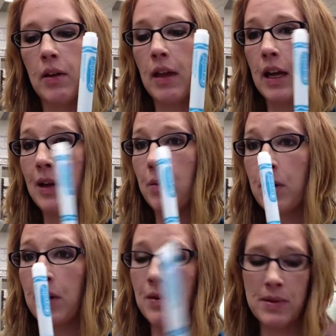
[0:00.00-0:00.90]
that you were
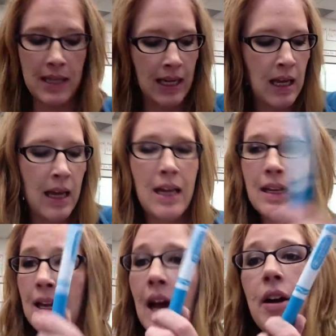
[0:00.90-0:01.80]
using,
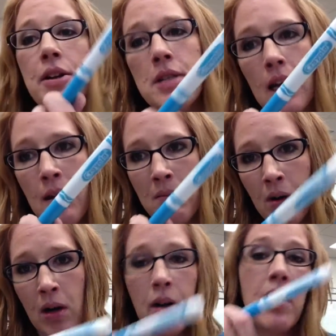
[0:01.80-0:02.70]
get out your second
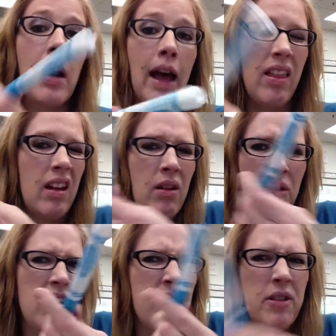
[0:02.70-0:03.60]
marker or highlighter,
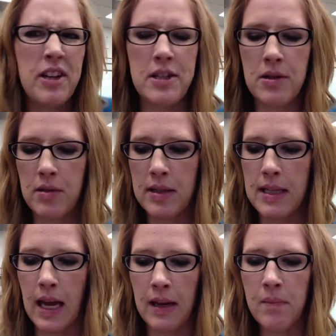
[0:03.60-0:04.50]
whatever it is you
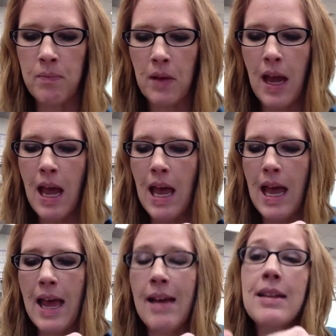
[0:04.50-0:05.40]
decided,
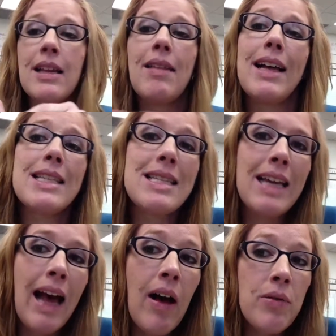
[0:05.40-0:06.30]
and let's
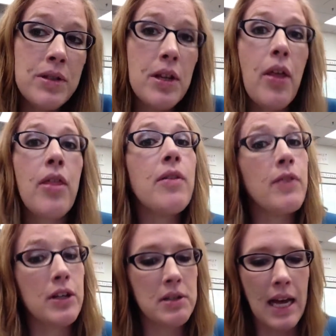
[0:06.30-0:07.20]
count the
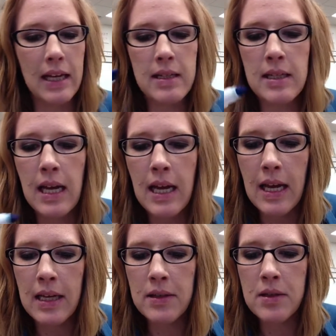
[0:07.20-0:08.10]
vertex.
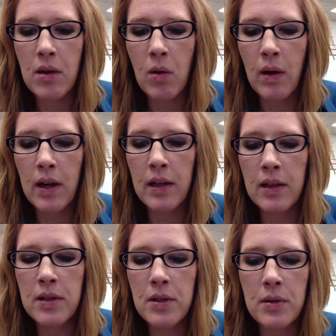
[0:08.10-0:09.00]
And so what you're going to
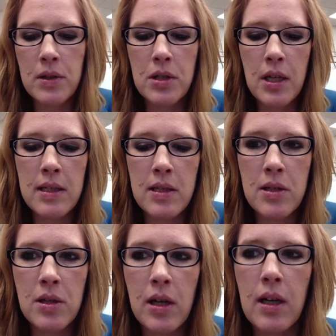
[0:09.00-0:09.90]
do is just
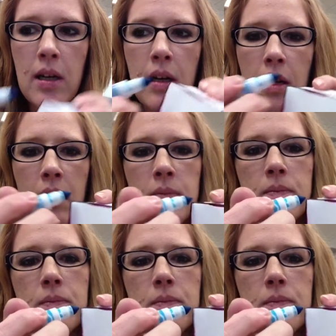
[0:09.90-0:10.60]
circle